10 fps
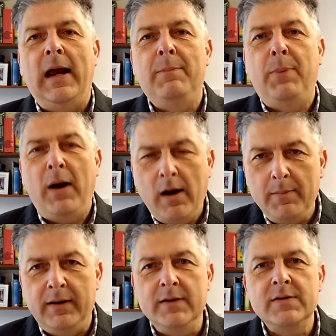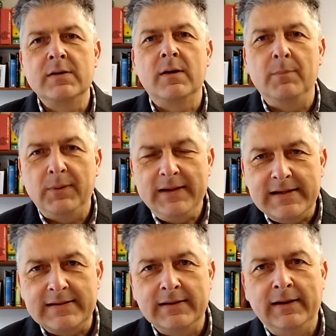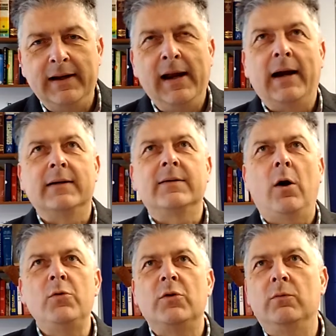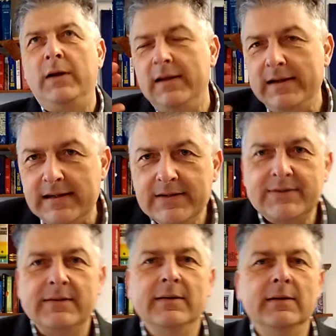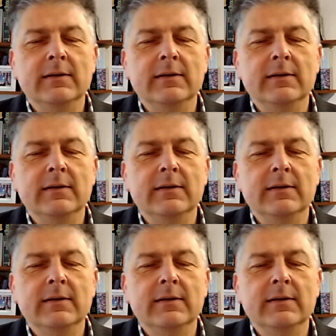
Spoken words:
A permanent, complete, and total release